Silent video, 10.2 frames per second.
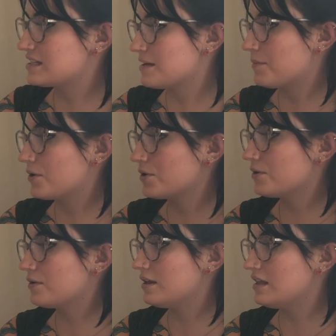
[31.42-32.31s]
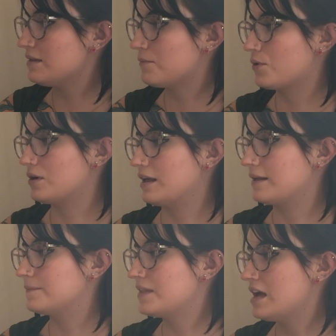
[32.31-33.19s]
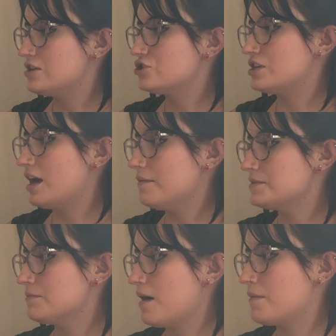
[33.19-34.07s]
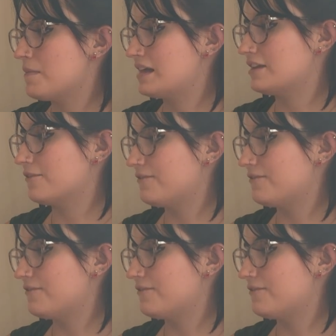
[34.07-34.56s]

gets up early in the morning. She helps her mama make their